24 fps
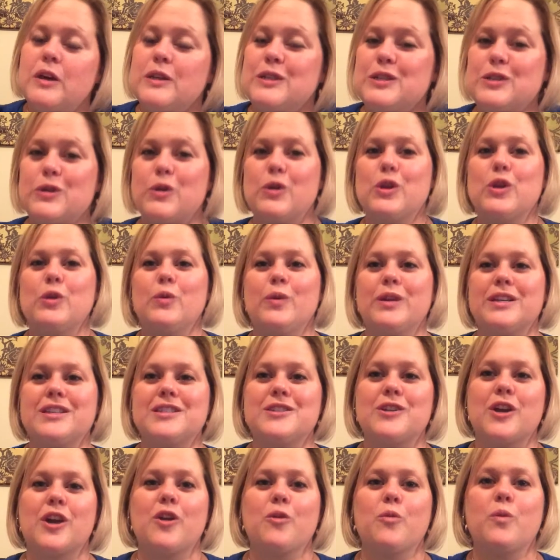So you want to
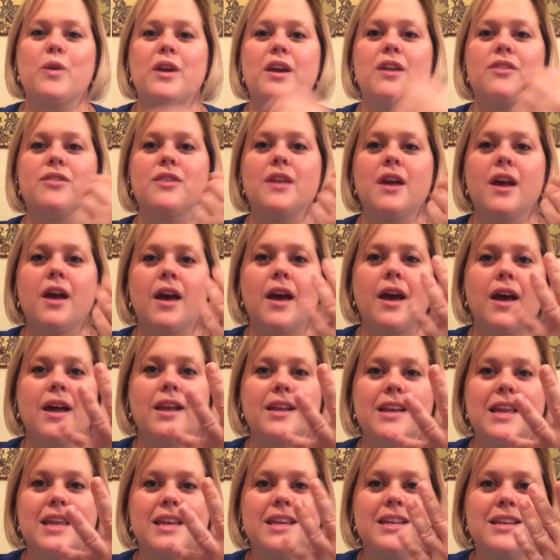start with
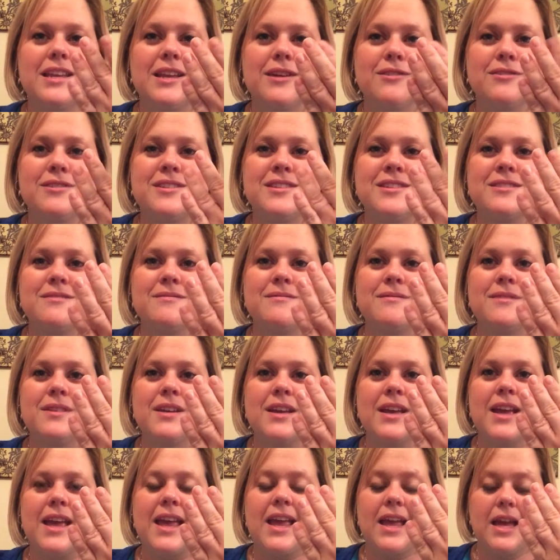naked nails,
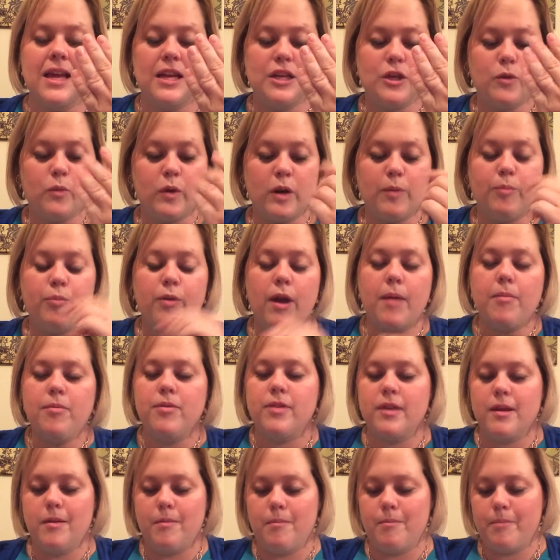and you want to
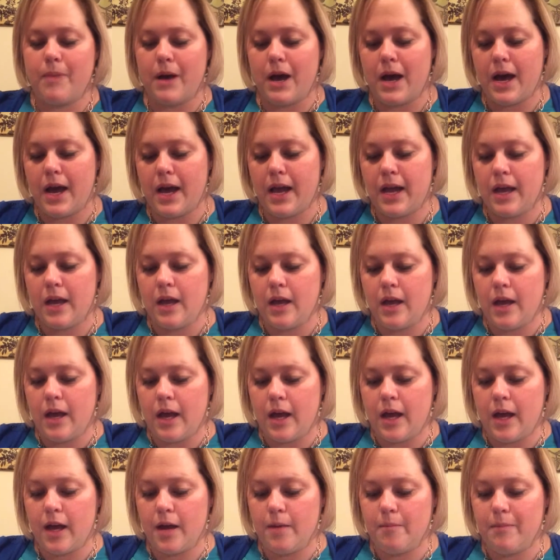prep them by
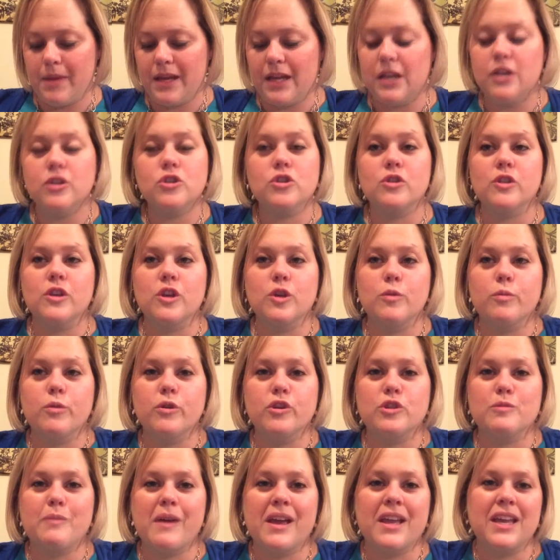making sure that you
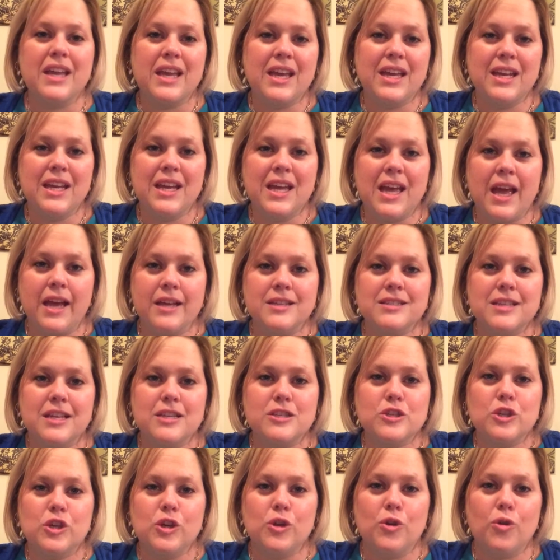push back any
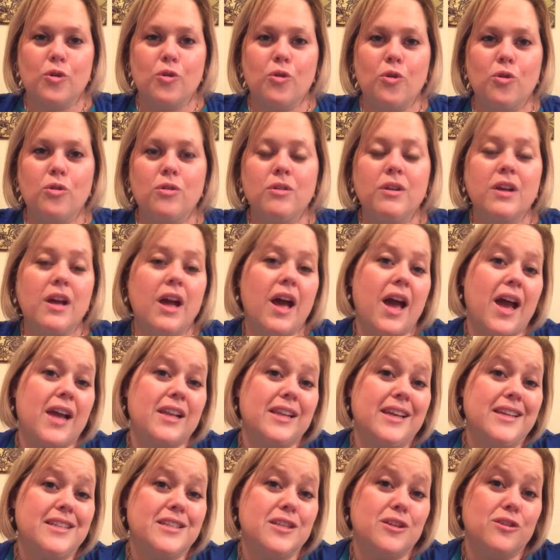excess cuticle. I
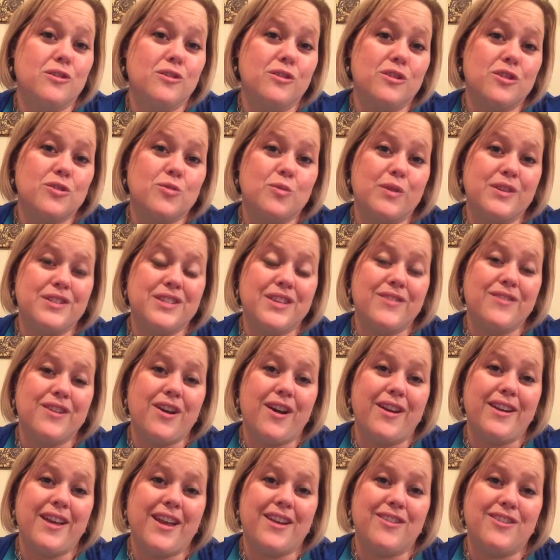like to do this once I've
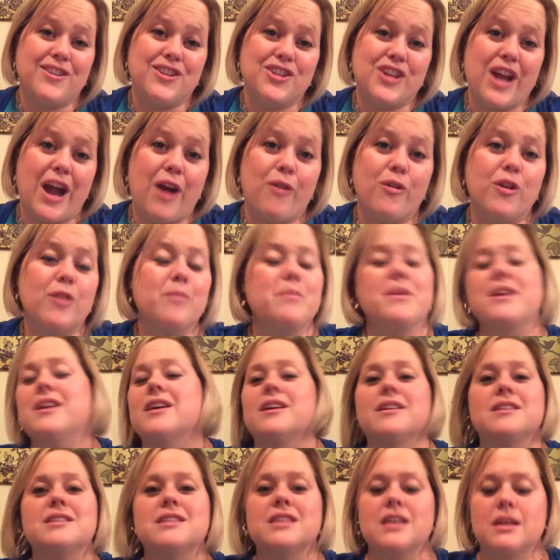gotten out of the shower
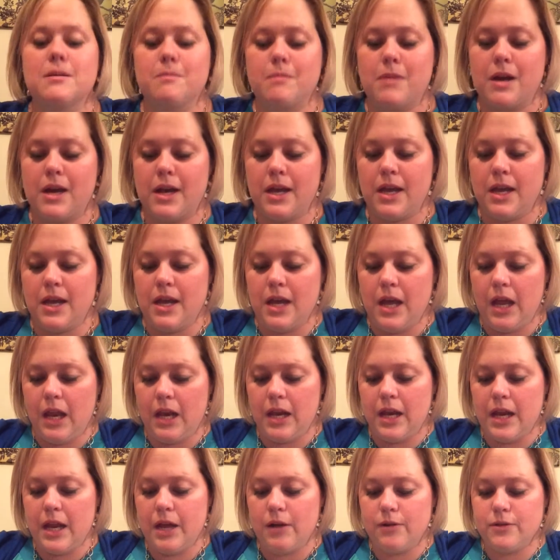because then my
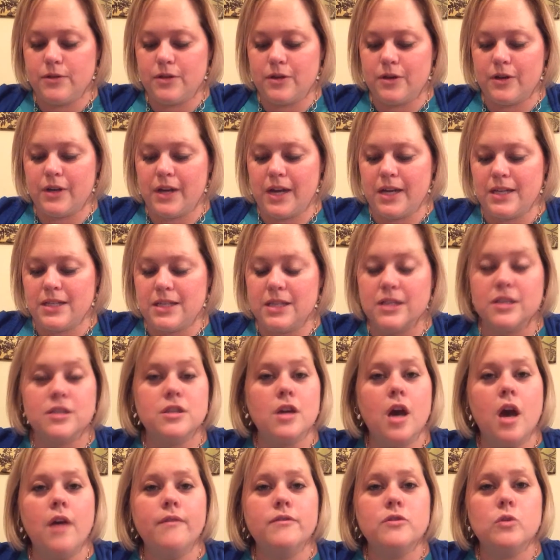nails are nice and
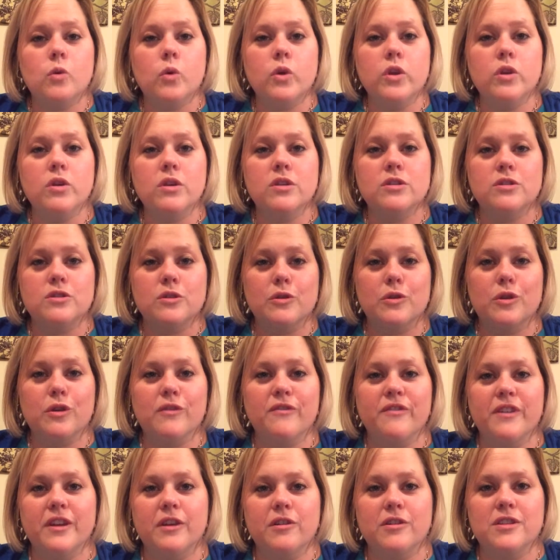soft, or you can soak your
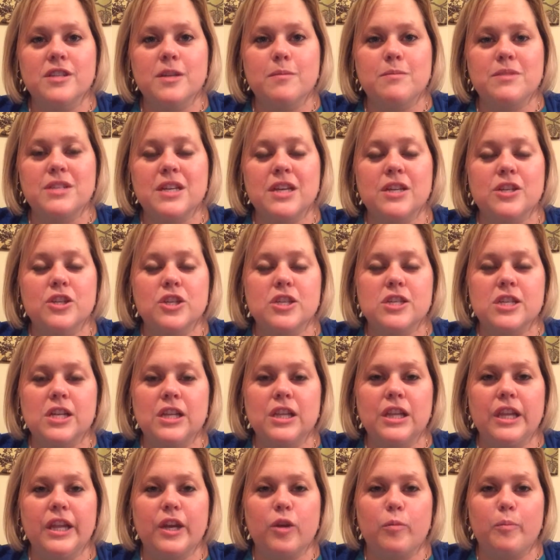fingertips in just a
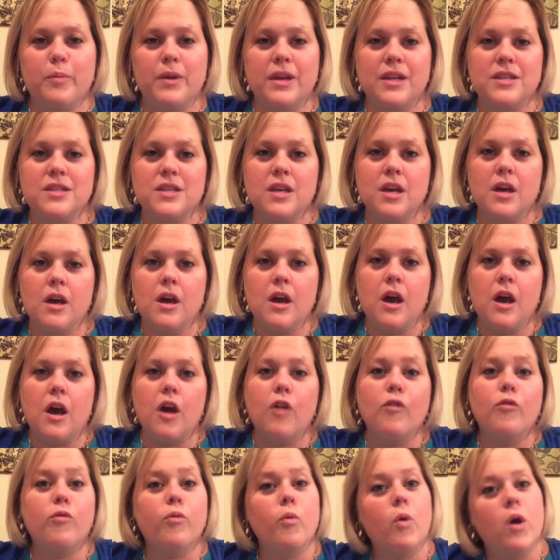little bit
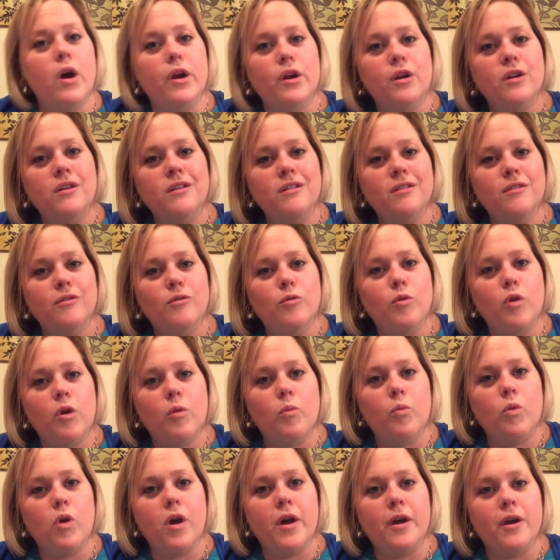of water,
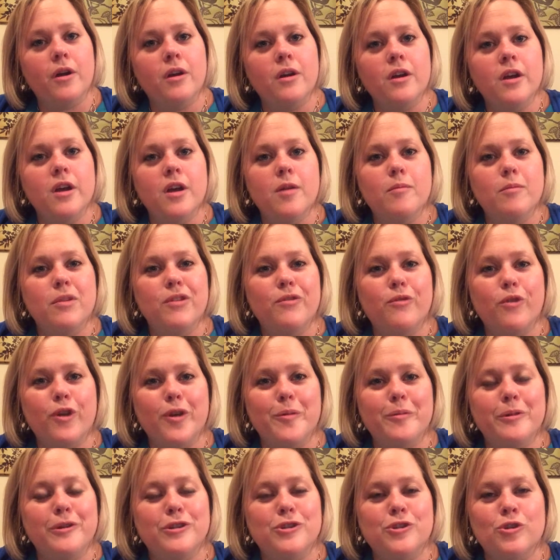warm water, before you
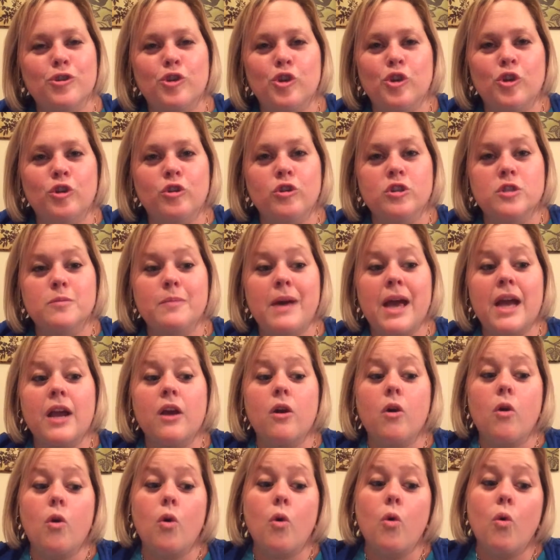push your cuticles back.
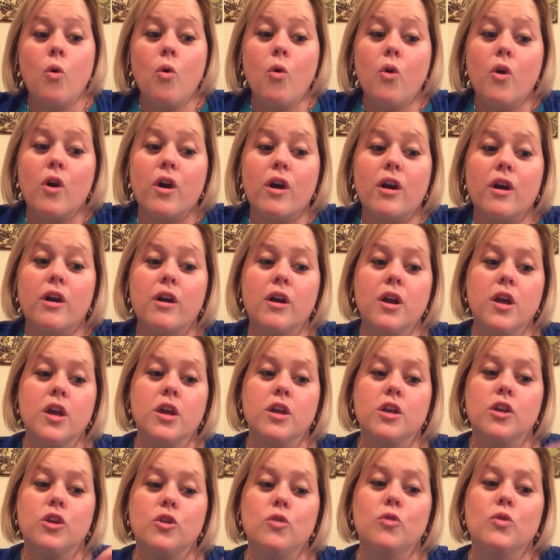Or
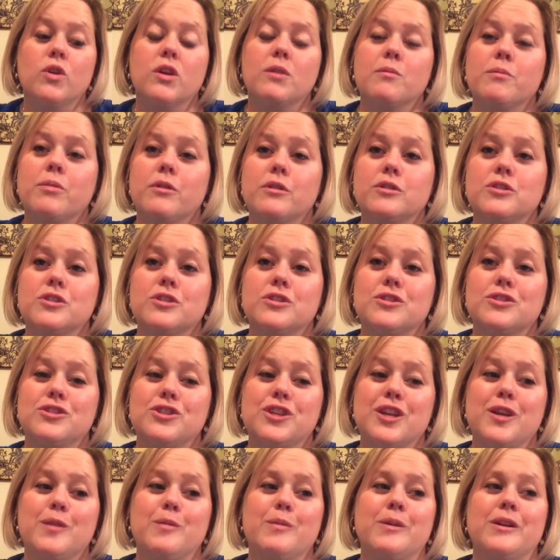you can purchase
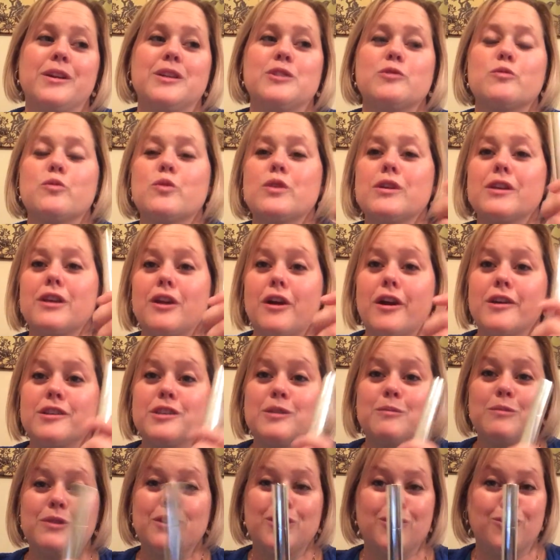Jamberry's really
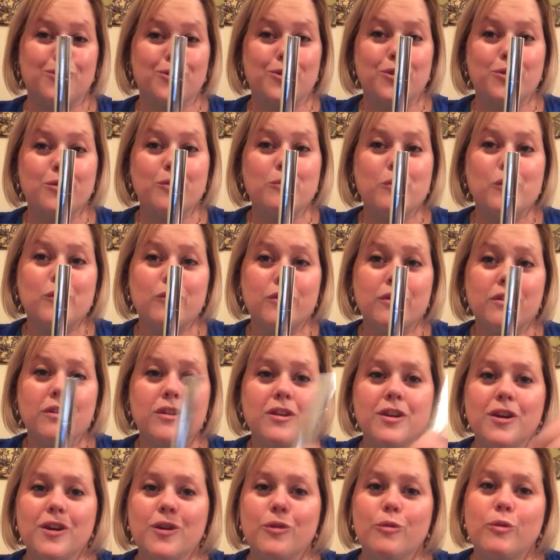awesome cuticle remover,
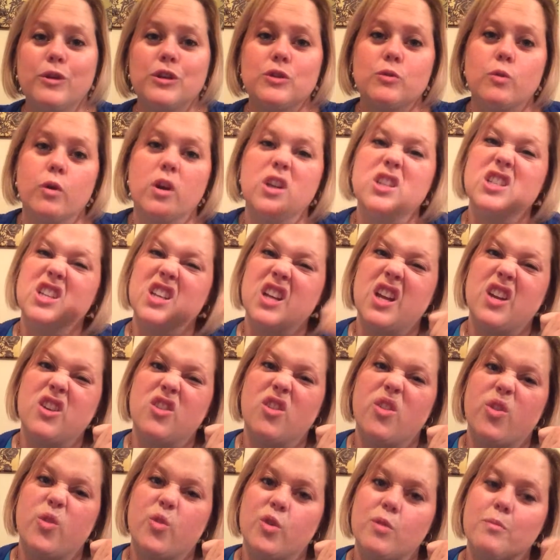which works in
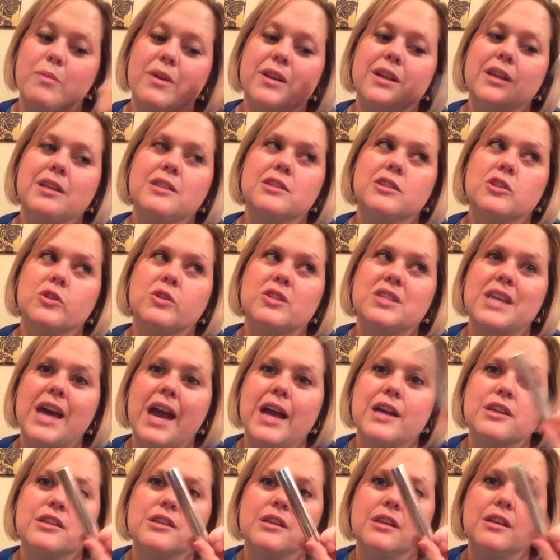under 3 minutes. So it's
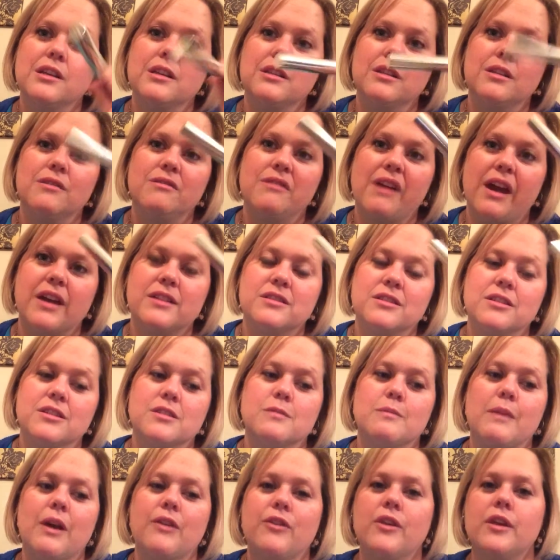actually the
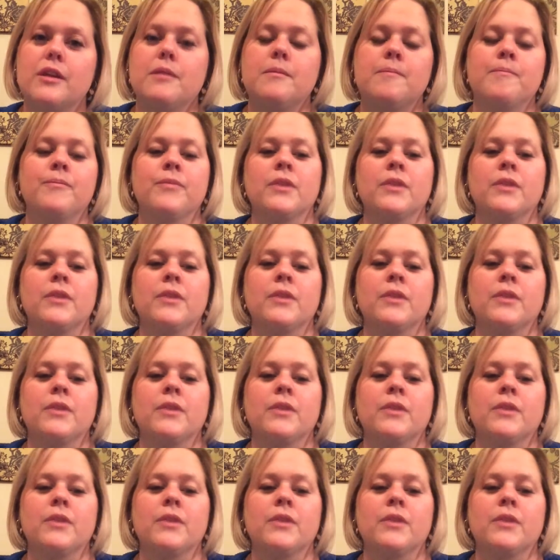fastest method.